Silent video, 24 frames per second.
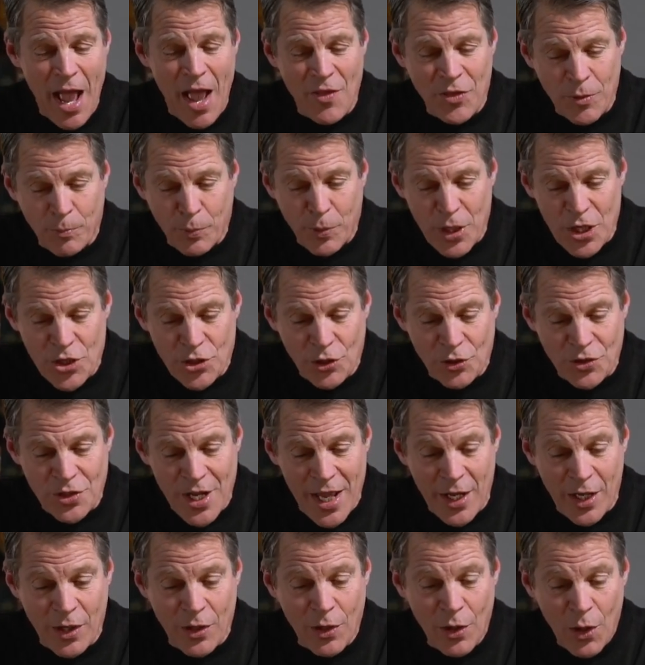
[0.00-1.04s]
And the priest shall
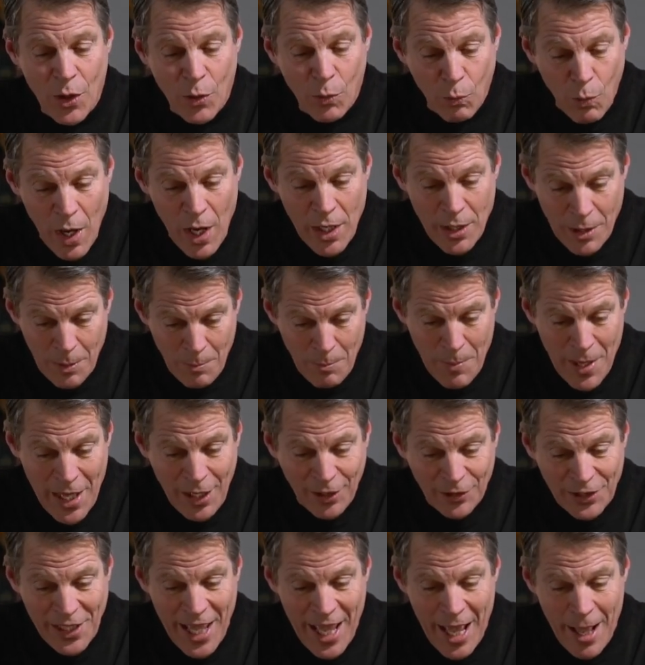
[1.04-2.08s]
take one
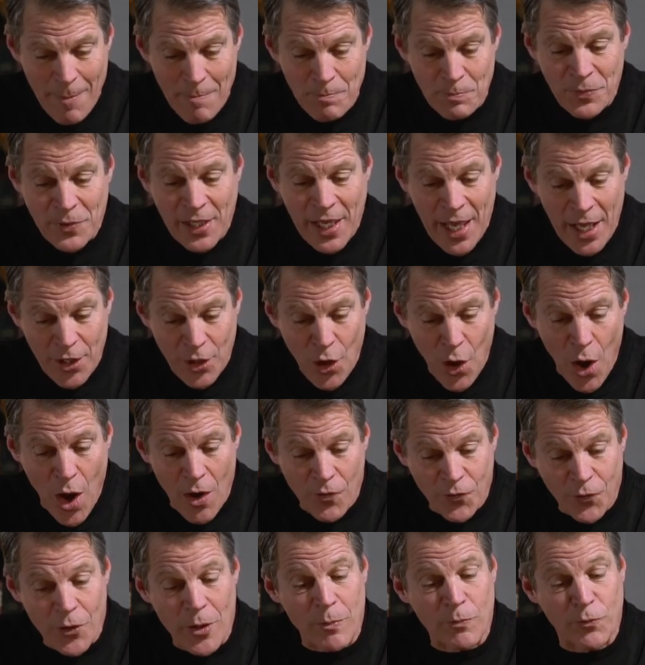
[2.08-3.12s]
male lamb and
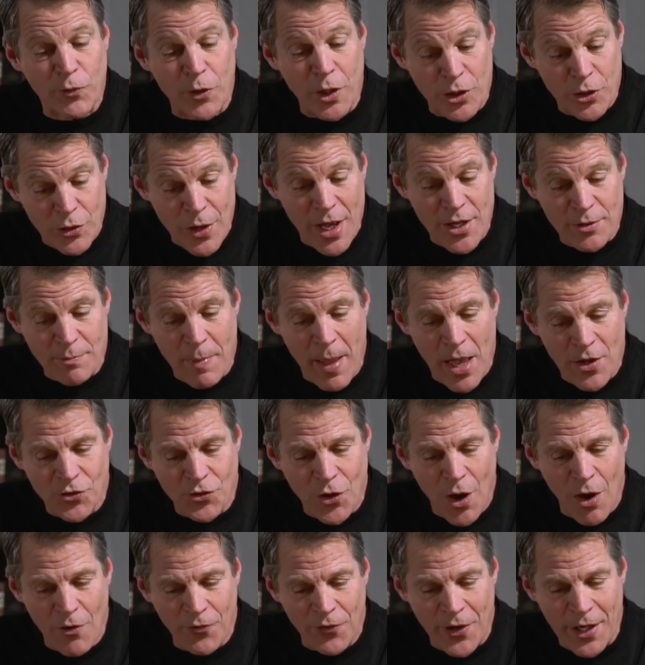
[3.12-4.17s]
offer him for a
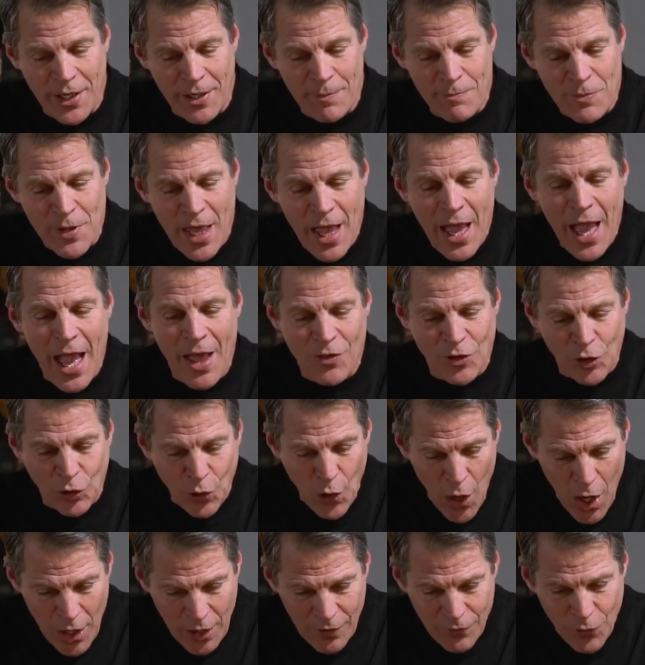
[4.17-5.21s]
trespass offering and the
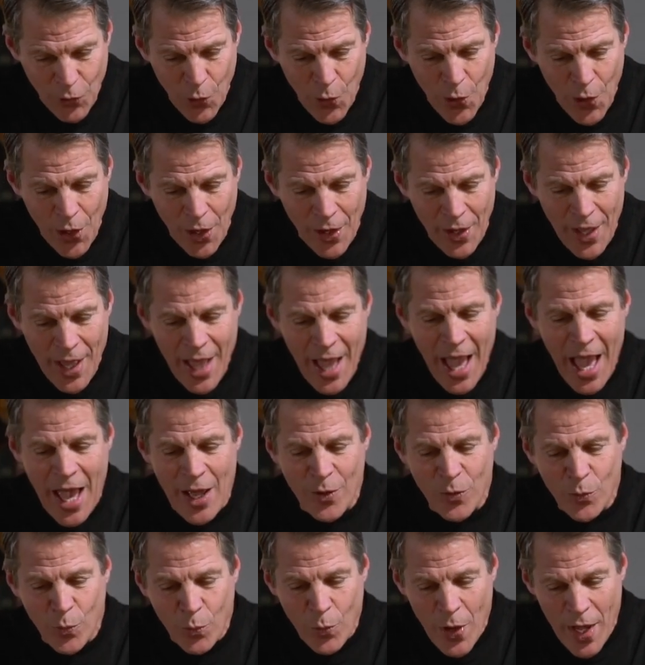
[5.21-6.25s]
log of oil
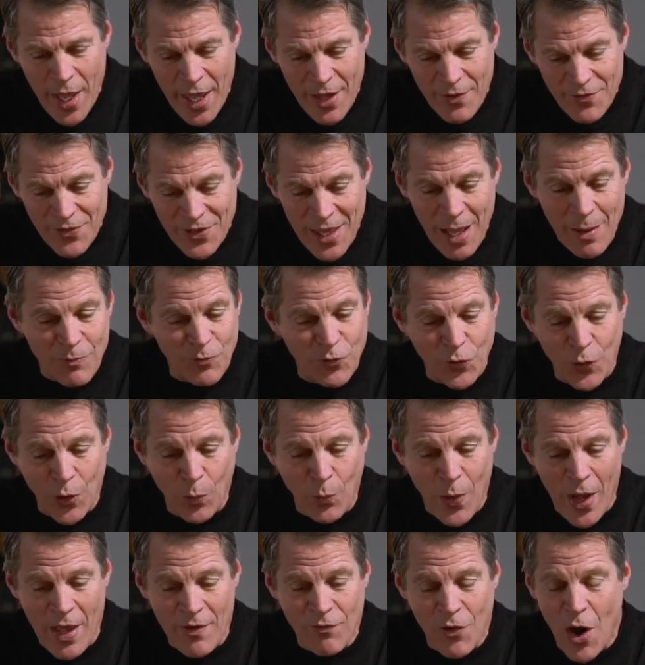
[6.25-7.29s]
and wave them for
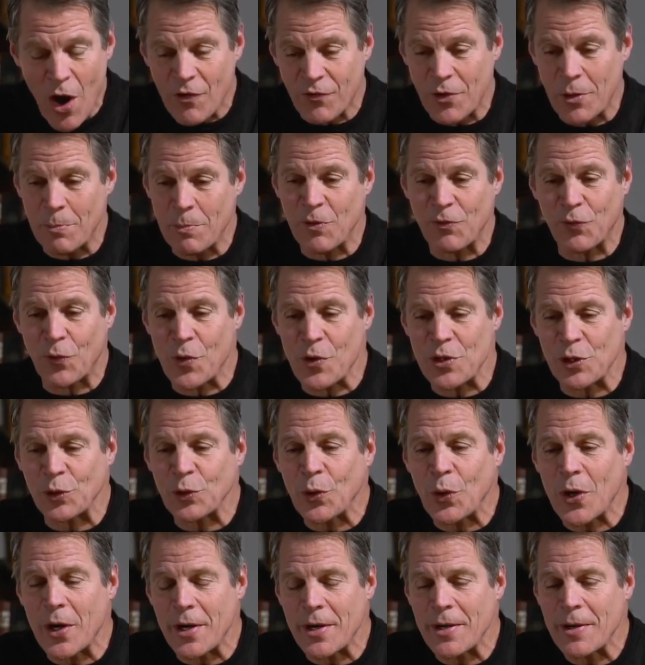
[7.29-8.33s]
a wave offering before the
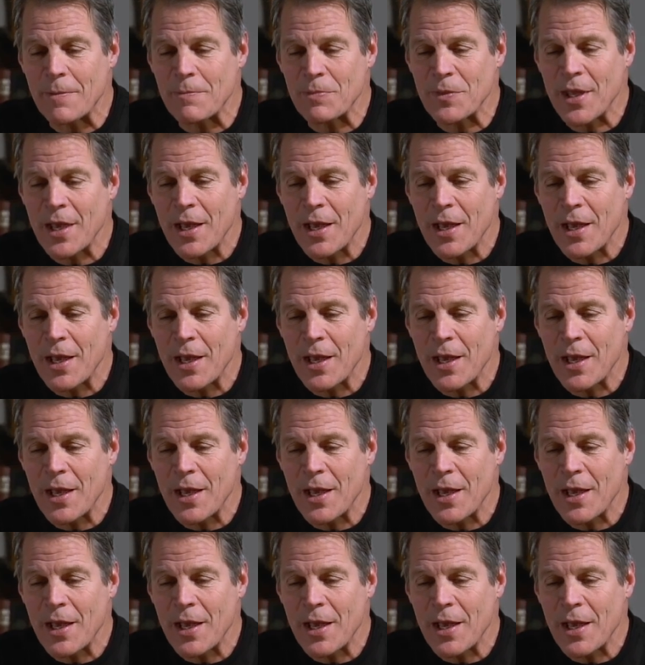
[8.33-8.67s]
Lord.